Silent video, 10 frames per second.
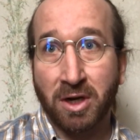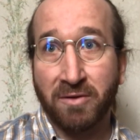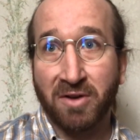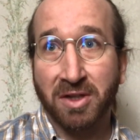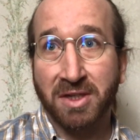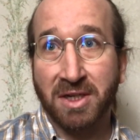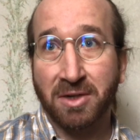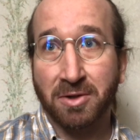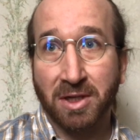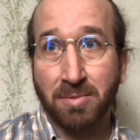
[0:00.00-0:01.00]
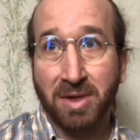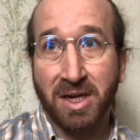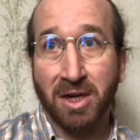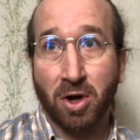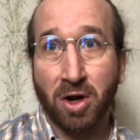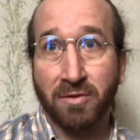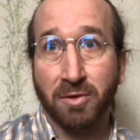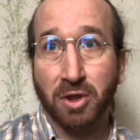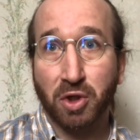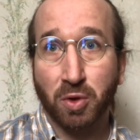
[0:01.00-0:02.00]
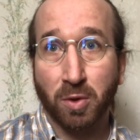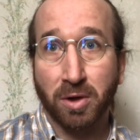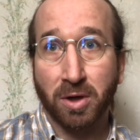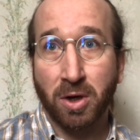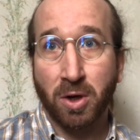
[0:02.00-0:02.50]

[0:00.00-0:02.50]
volunteers can begin offering short,